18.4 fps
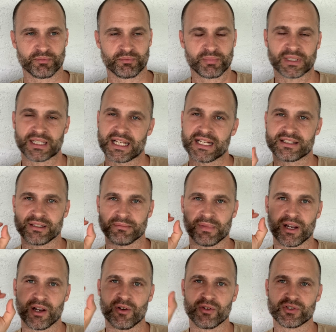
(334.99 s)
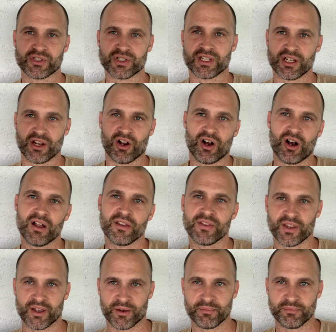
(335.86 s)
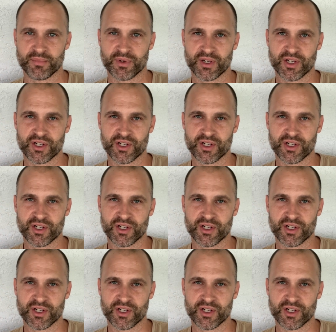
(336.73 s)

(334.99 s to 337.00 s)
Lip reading: placing my OCD on them,